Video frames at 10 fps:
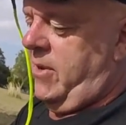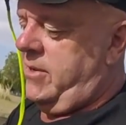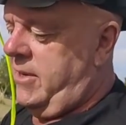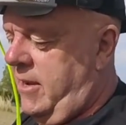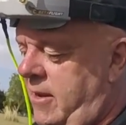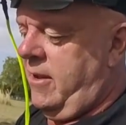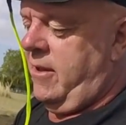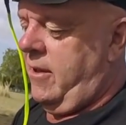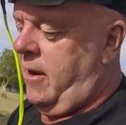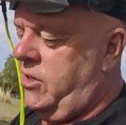But
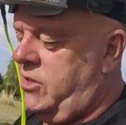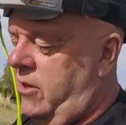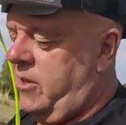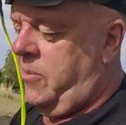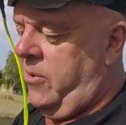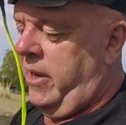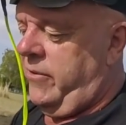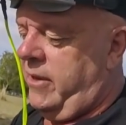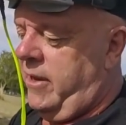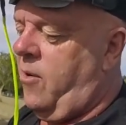I'd just like to point out
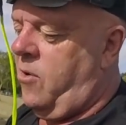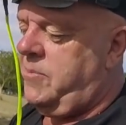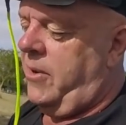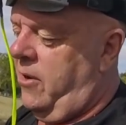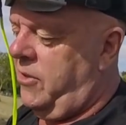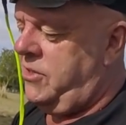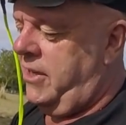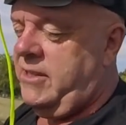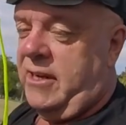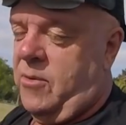that Cal was behind the
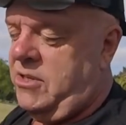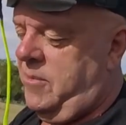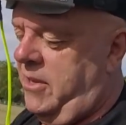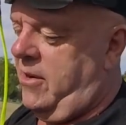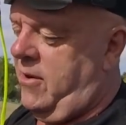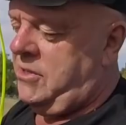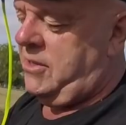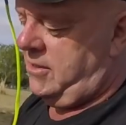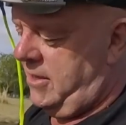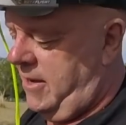sticks, and it wasn't me that crashed it. So,